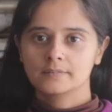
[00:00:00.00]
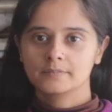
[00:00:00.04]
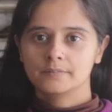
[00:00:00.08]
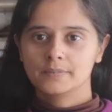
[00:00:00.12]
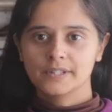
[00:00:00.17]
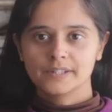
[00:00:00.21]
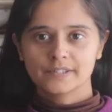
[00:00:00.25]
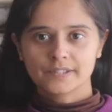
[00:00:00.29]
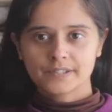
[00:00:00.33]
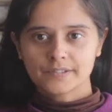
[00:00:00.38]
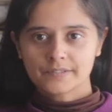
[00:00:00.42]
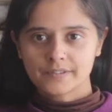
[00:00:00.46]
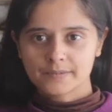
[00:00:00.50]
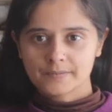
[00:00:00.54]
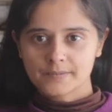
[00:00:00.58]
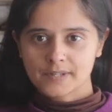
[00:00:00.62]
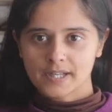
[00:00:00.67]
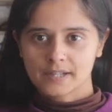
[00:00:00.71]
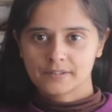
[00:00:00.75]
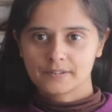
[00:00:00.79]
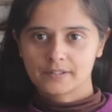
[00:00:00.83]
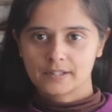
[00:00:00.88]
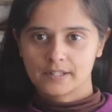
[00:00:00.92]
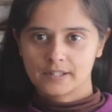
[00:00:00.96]
peers from
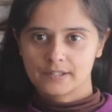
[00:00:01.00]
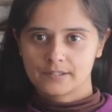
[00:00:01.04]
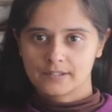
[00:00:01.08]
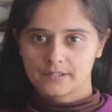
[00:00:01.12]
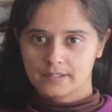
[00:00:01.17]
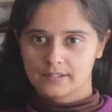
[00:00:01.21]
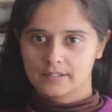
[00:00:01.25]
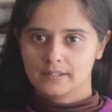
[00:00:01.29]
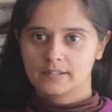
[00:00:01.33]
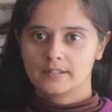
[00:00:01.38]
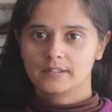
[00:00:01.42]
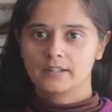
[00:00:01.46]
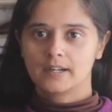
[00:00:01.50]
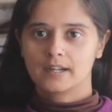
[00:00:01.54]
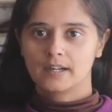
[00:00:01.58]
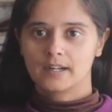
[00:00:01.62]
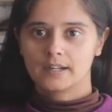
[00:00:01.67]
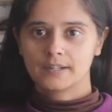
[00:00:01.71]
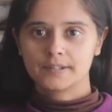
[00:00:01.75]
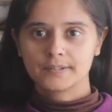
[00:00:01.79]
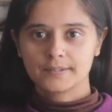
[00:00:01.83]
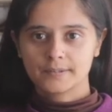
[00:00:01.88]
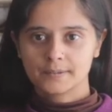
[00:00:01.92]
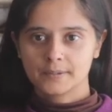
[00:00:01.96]
South Asia
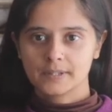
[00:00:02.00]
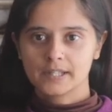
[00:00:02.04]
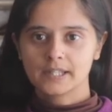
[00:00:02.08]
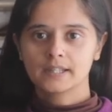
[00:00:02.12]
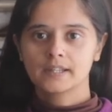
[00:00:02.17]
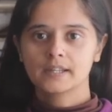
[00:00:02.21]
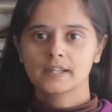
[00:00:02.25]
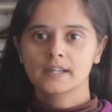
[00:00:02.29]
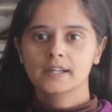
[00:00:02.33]
are doing.